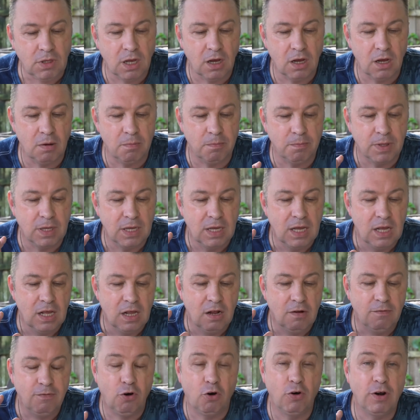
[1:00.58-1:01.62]
Um,
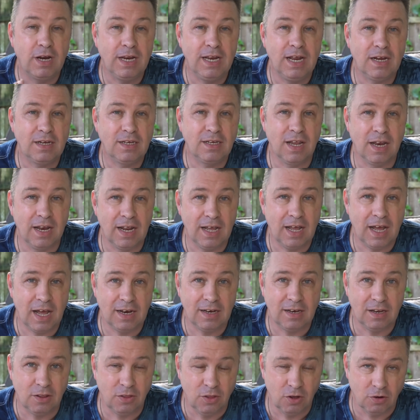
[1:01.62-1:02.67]
Florida yesterday
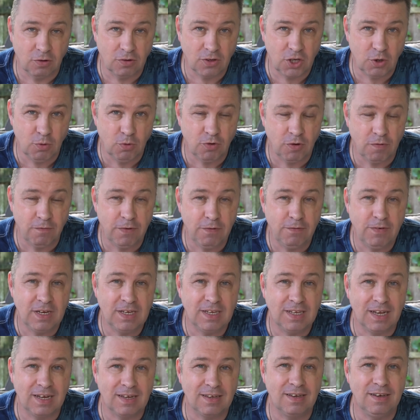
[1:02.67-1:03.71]
had, though, two hundred
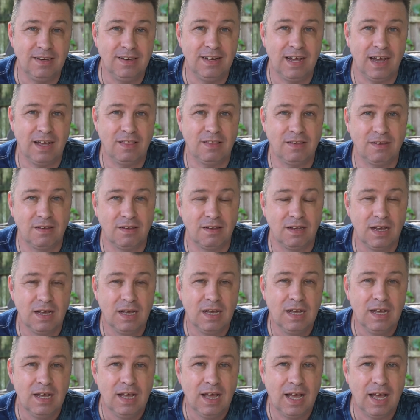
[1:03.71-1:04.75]
fifty-six deaths,
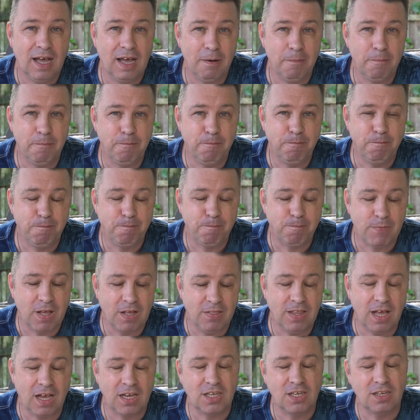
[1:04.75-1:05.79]
um,
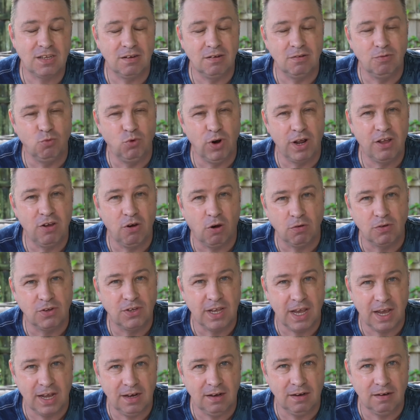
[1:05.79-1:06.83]
and that's record
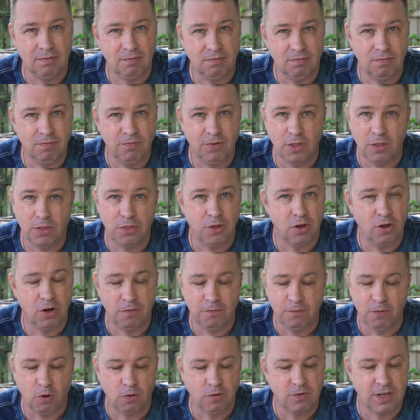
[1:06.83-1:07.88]
setting for the third
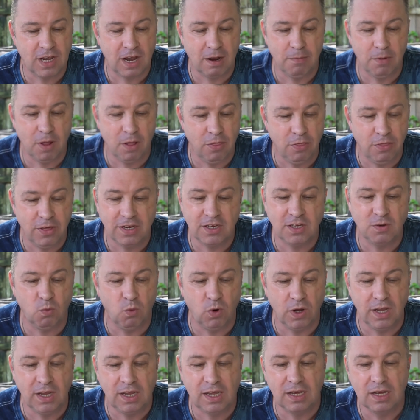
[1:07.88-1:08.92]
or fourth time this
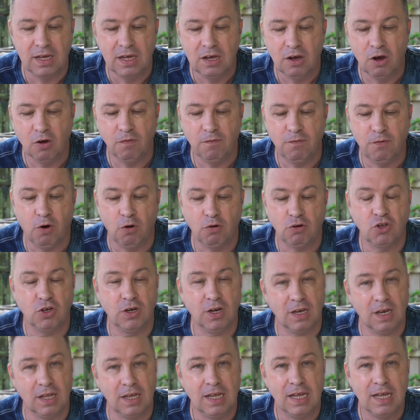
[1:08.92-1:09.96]
week,
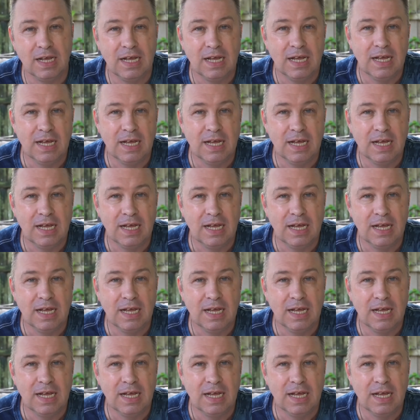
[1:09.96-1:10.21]
unfortunately.